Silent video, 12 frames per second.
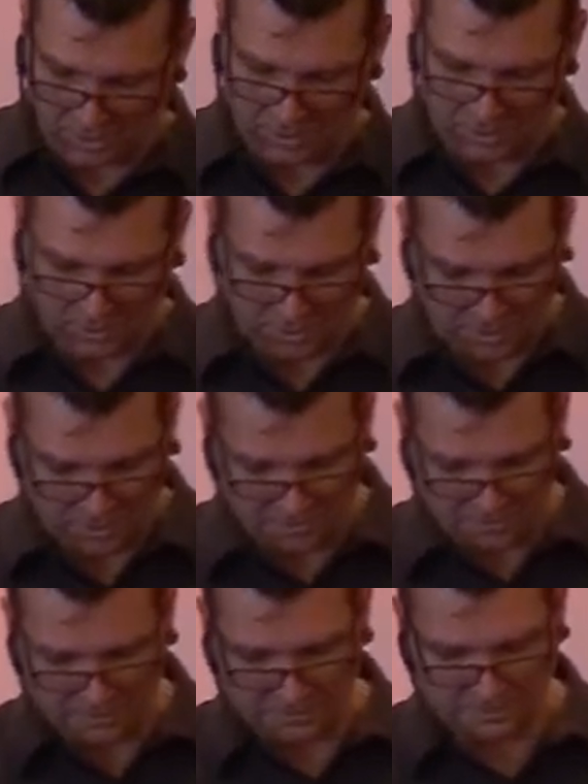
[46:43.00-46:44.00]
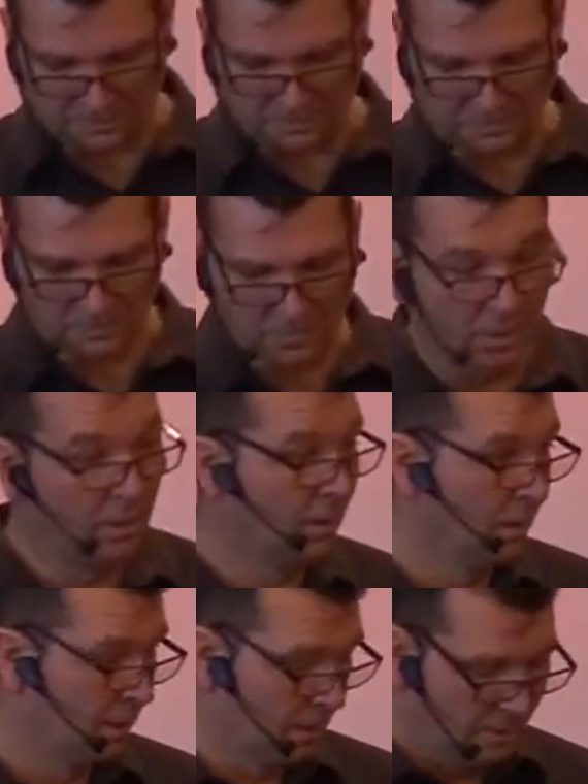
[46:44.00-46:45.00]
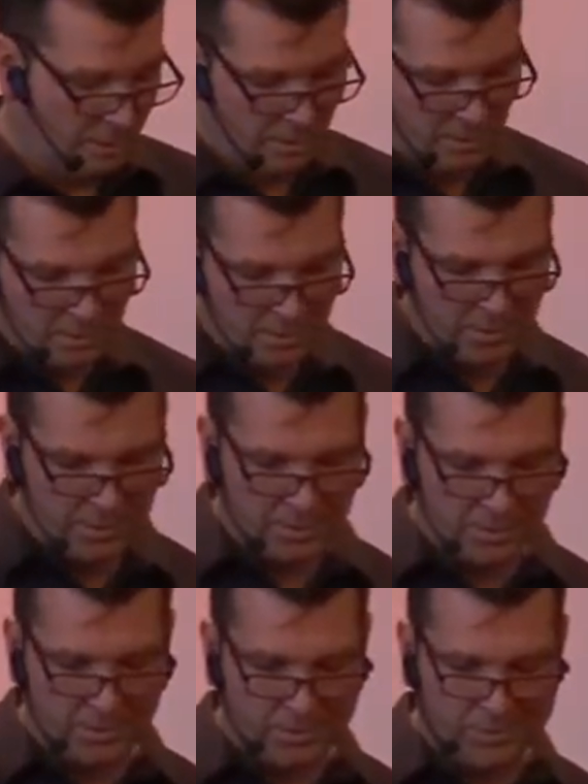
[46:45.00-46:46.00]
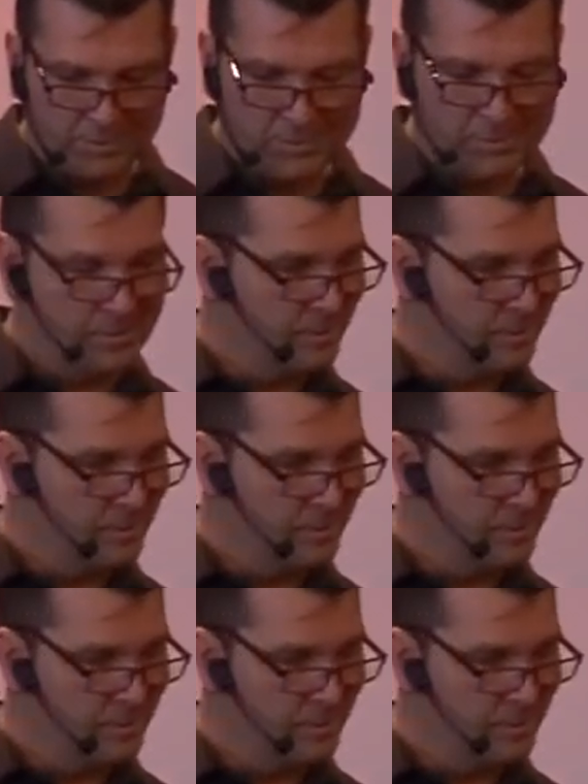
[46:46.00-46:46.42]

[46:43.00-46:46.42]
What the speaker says: [no speech]